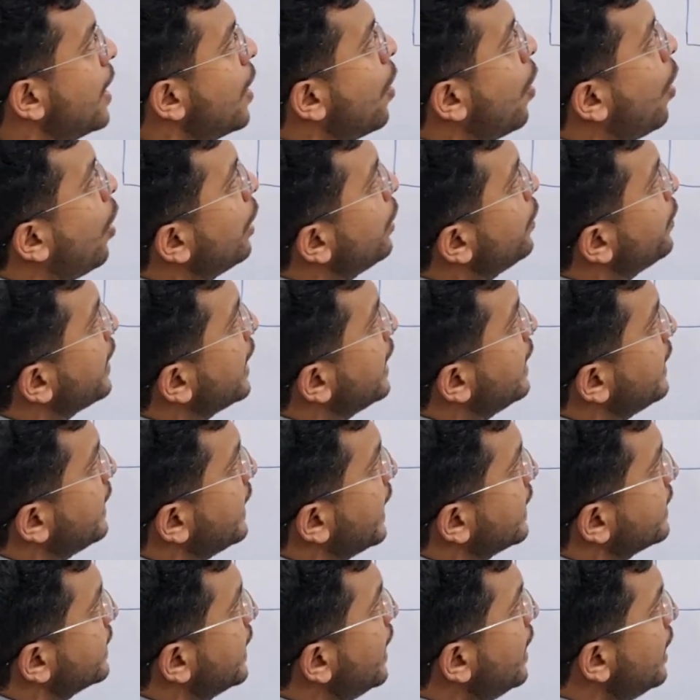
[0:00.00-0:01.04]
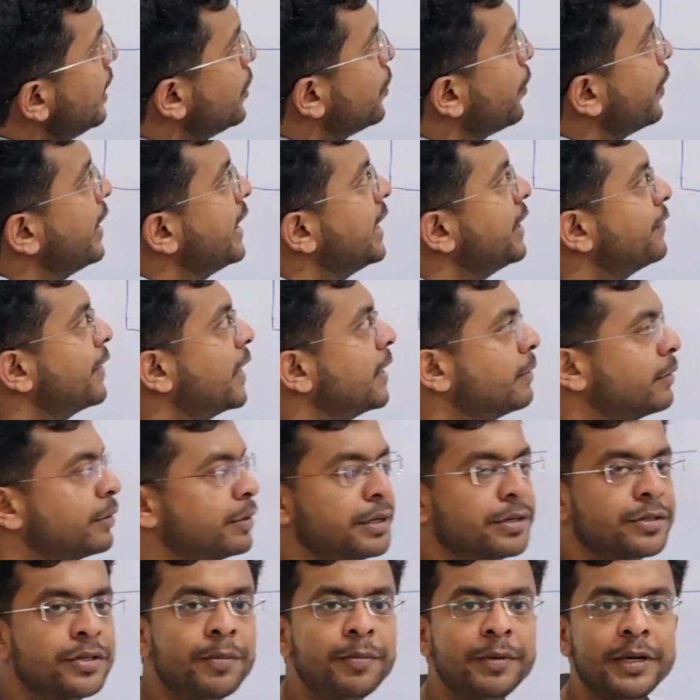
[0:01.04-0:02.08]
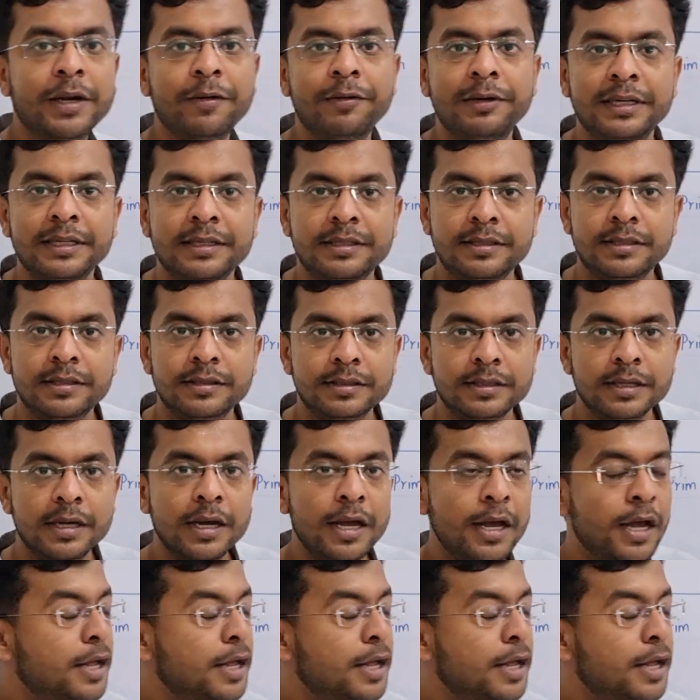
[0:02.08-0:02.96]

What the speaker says: or you can take the 25 units of travel distance.